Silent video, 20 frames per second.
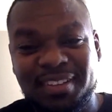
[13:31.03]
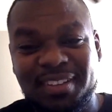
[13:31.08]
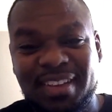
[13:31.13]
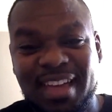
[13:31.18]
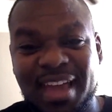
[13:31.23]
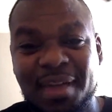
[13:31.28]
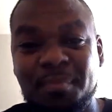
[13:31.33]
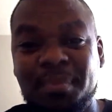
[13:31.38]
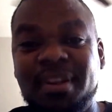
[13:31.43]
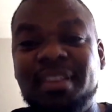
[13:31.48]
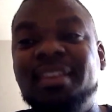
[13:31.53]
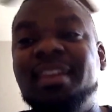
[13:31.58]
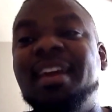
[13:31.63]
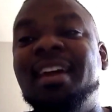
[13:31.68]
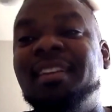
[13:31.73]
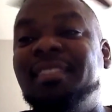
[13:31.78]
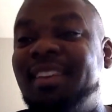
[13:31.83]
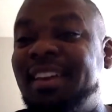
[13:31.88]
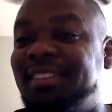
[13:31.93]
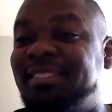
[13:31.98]
but
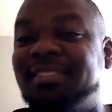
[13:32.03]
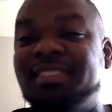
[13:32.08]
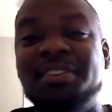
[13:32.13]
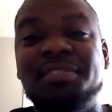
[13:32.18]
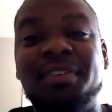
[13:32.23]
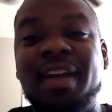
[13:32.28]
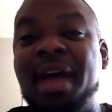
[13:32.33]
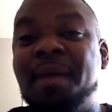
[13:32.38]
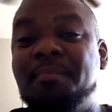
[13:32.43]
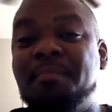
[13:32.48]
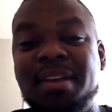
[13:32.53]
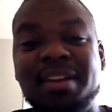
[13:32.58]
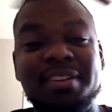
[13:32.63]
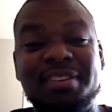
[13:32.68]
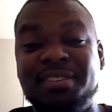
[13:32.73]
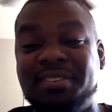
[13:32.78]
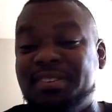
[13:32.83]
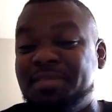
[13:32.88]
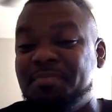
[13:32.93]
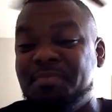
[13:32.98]
yet they still got
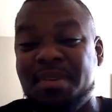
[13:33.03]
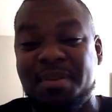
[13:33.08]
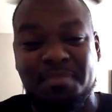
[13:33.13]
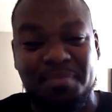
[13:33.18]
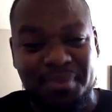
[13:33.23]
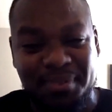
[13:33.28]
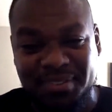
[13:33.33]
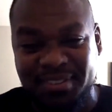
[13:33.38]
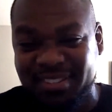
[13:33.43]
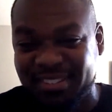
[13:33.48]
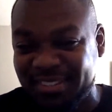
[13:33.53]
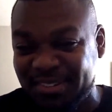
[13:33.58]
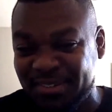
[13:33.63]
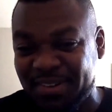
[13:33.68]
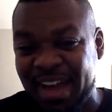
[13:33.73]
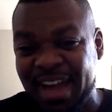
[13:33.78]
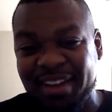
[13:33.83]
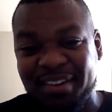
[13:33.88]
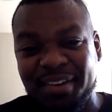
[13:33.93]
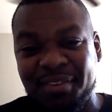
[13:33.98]
millions of members. So
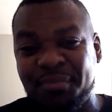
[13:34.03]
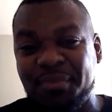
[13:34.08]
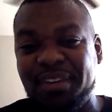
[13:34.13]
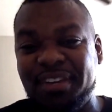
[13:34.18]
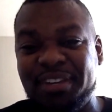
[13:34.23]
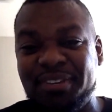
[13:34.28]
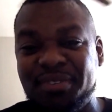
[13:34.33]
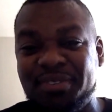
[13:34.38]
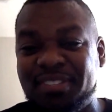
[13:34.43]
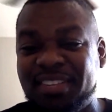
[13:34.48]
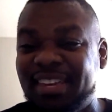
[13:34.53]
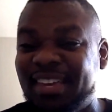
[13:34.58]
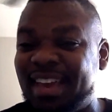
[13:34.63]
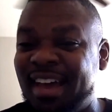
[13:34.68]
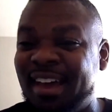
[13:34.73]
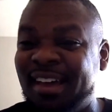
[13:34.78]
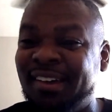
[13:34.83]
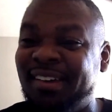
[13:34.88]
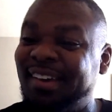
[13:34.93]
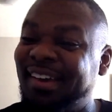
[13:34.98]
I really don't see
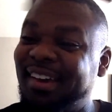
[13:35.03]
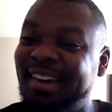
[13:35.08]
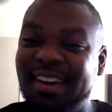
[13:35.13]
how